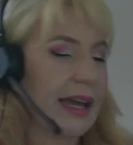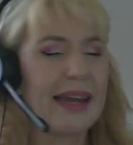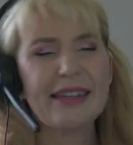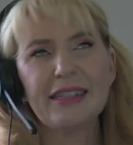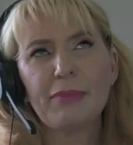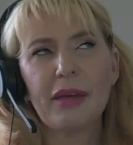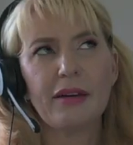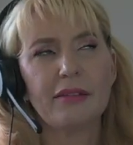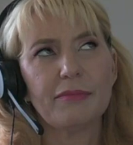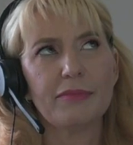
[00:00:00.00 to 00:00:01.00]
it is
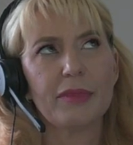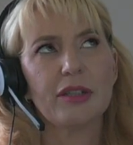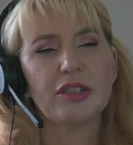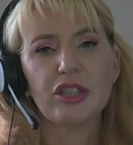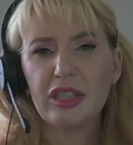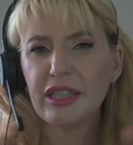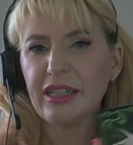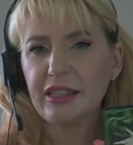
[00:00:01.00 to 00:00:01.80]
about cheer.